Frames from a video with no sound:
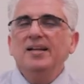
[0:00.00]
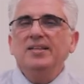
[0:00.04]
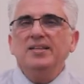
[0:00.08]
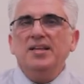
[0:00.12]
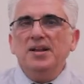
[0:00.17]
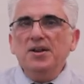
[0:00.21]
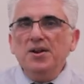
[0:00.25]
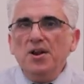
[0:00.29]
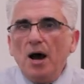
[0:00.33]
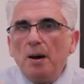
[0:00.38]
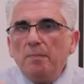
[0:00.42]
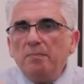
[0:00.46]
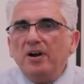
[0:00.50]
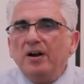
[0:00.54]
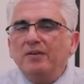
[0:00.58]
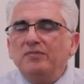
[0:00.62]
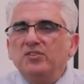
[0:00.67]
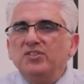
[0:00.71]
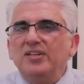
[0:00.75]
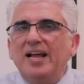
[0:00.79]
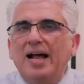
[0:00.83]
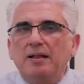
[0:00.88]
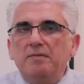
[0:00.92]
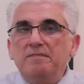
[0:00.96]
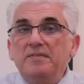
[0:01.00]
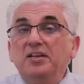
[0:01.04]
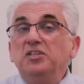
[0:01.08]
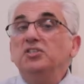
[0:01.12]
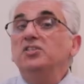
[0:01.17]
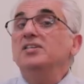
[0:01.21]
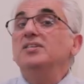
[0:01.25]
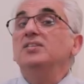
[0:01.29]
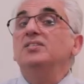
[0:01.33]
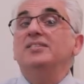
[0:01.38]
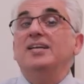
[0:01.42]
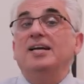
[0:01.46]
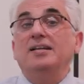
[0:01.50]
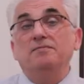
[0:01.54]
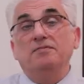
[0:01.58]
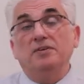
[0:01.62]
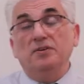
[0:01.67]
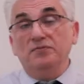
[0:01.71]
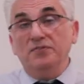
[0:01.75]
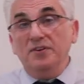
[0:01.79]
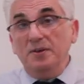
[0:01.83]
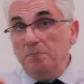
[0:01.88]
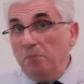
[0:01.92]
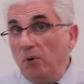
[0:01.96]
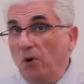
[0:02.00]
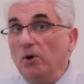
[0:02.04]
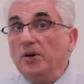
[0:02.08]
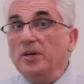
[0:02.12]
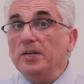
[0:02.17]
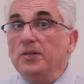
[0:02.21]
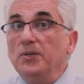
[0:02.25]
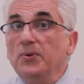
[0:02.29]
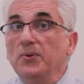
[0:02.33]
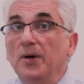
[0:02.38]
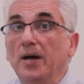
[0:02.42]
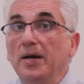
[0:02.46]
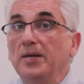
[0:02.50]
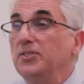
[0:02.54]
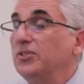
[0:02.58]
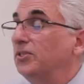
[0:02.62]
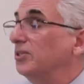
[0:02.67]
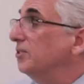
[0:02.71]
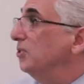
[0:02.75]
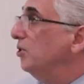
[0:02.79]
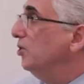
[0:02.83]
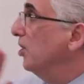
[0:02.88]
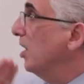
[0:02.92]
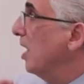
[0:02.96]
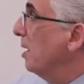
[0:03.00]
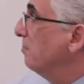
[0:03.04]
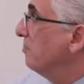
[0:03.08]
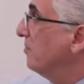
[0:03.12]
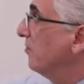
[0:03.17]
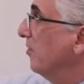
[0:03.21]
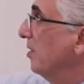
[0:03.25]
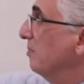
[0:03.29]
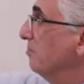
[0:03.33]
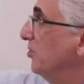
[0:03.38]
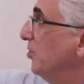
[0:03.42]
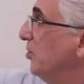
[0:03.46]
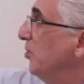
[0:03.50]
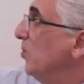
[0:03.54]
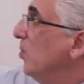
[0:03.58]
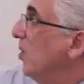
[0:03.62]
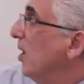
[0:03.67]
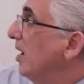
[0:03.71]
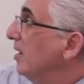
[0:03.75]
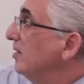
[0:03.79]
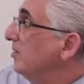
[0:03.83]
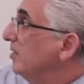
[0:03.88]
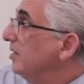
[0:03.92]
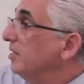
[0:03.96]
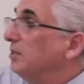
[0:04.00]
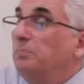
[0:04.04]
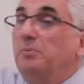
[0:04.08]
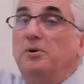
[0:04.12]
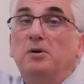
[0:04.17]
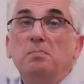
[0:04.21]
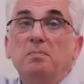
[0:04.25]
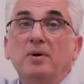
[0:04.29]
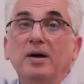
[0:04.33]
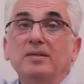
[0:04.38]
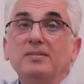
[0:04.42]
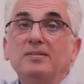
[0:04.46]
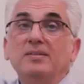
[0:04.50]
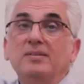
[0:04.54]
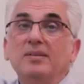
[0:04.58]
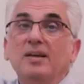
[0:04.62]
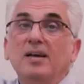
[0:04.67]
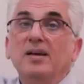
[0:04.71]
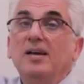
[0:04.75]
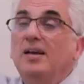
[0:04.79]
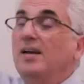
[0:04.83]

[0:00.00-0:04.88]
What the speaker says: the number of salvations that were reported to us jumped from 200 per month